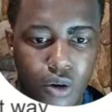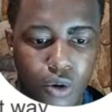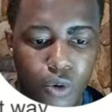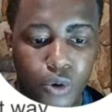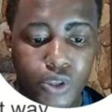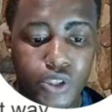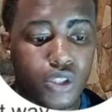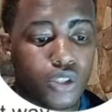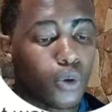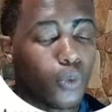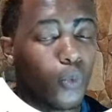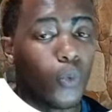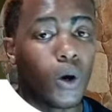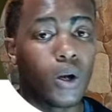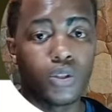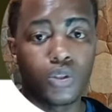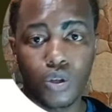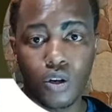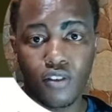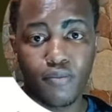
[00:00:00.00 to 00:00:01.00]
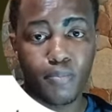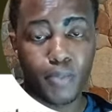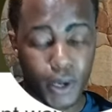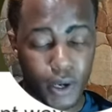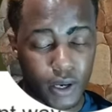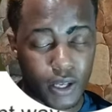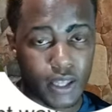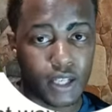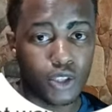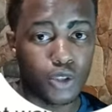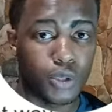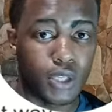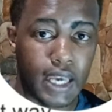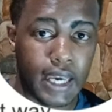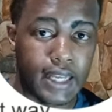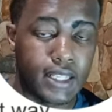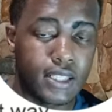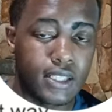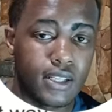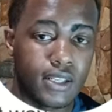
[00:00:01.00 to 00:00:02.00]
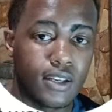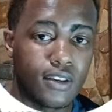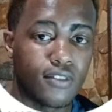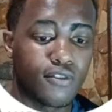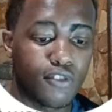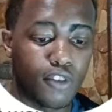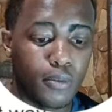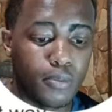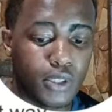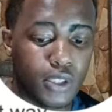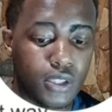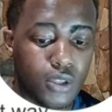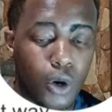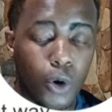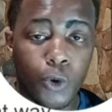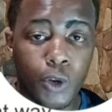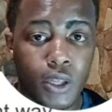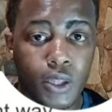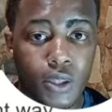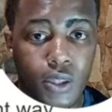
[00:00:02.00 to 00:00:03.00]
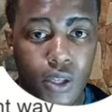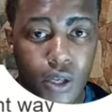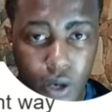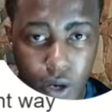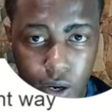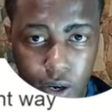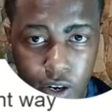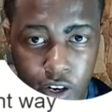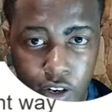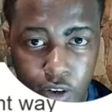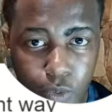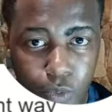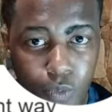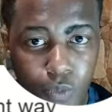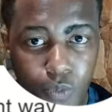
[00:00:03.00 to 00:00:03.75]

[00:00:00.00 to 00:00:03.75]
or just a once-off perk that you get from just owning the card.